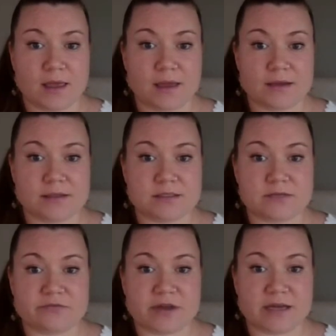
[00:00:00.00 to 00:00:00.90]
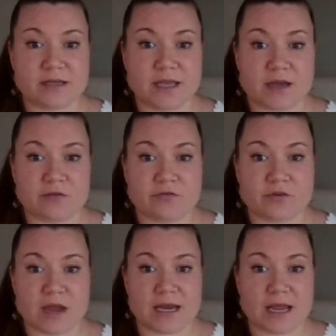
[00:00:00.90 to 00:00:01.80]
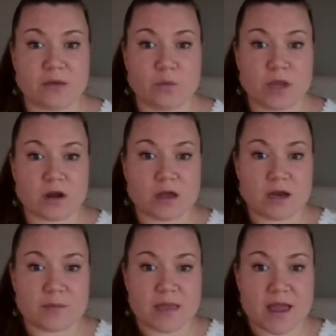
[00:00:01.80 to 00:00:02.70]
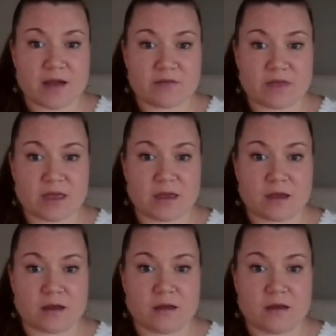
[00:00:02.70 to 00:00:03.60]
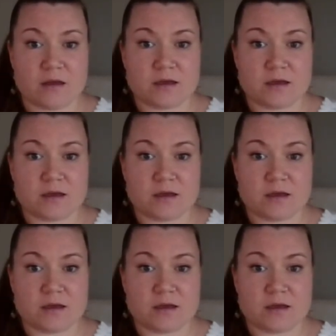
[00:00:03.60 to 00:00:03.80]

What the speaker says: And finally, on Friday, we are going to be having